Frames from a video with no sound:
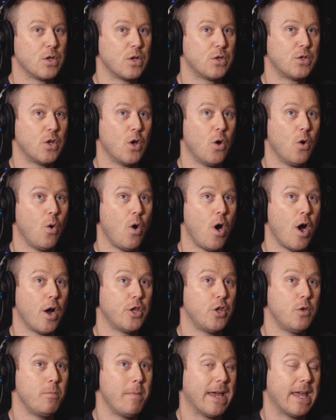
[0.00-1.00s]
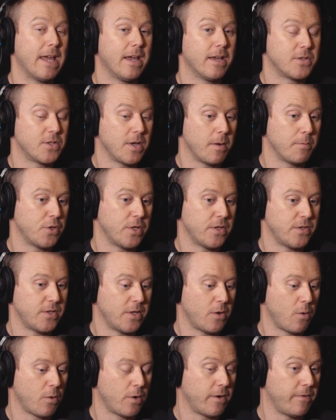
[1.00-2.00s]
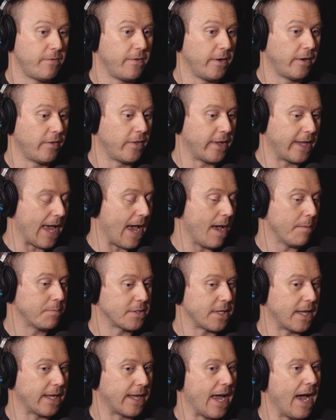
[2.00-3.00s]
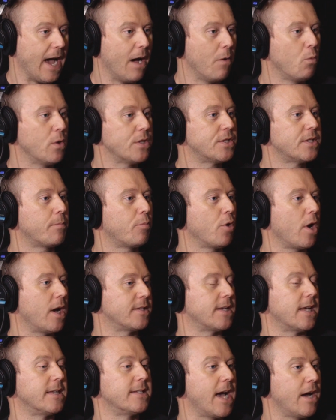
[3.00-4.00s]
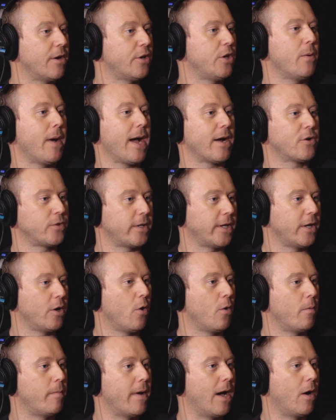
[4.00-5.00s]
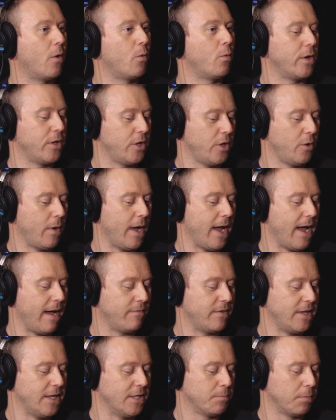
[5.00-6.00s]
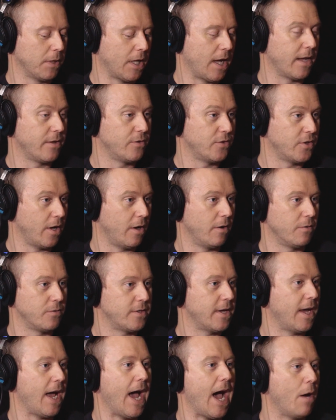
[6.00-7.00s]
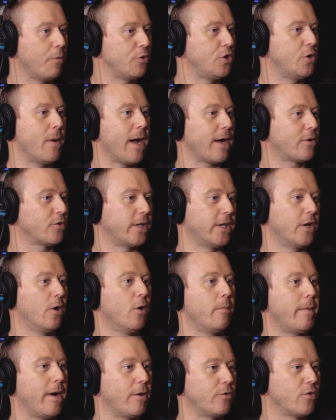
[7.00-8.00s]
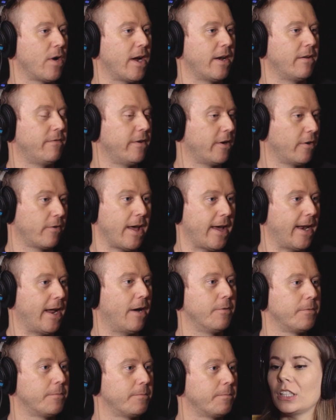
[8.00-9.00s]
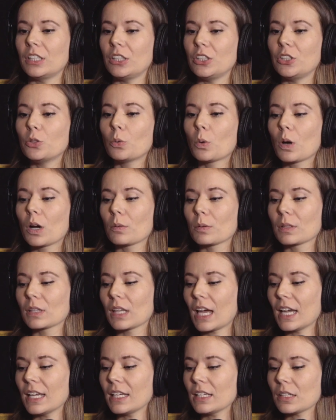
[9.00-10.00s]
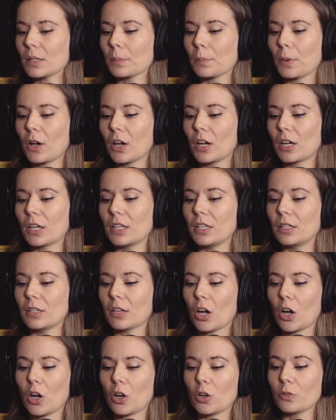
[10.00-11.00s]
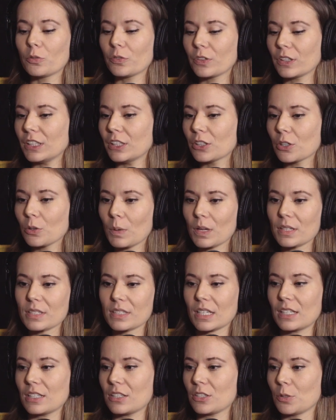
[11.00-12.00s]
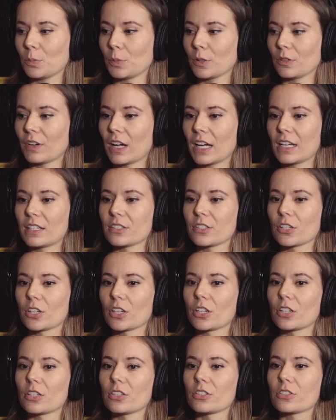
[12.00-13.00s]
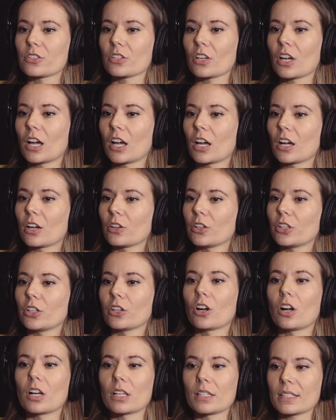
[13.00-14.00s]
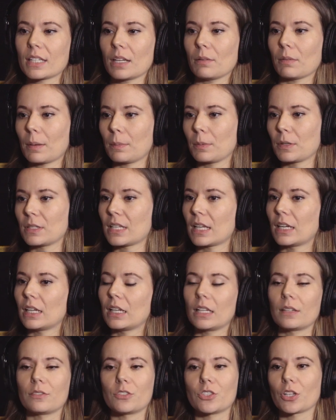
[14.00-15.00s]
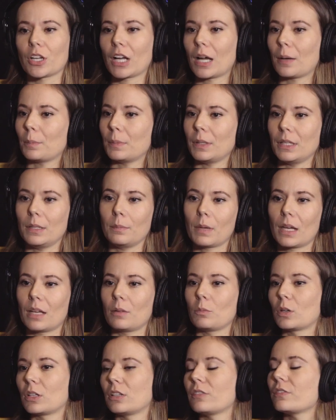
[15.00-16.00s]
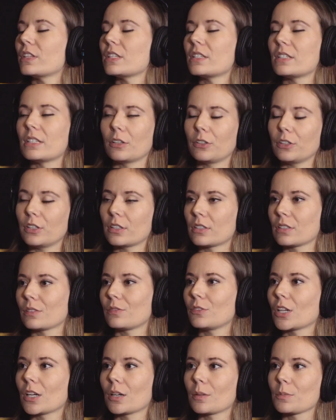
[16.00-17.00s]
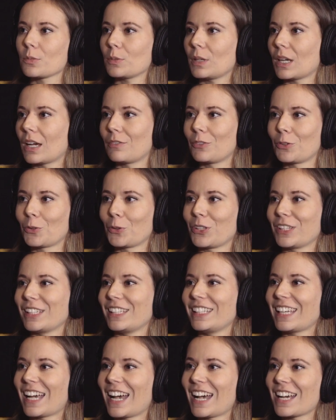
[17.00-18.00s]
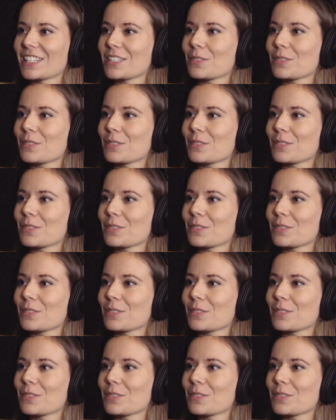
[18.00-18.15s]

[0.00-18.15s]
So are you making assumptions in order to fill in the gaps? Like what's the process? How do you actually go about when you have these blind zones? How would you actually go about trying to figure that out? You are reliant upon hopefully your well site supervisors or your on-site representatives, your company men, one of the zillions of terms we have in oil and gas.